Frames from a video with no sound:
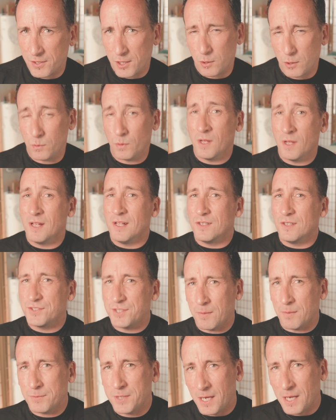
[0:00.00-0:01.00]
for you,
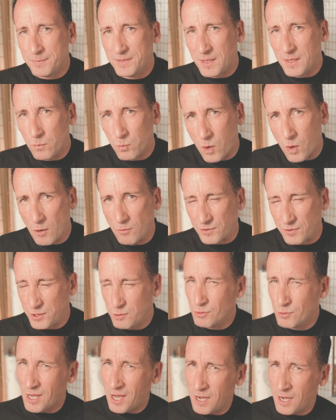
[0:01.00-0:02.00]
sometimes it won't.
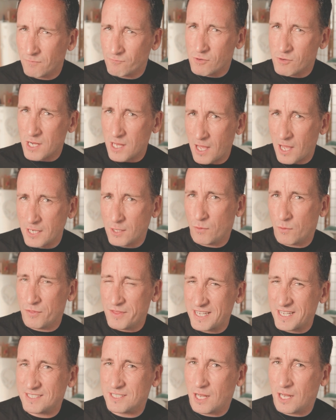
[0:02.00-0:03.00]
You can't rely on
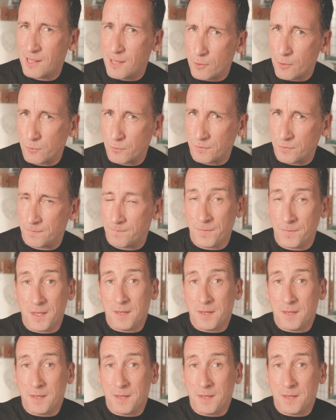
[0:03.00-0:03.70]
this alone,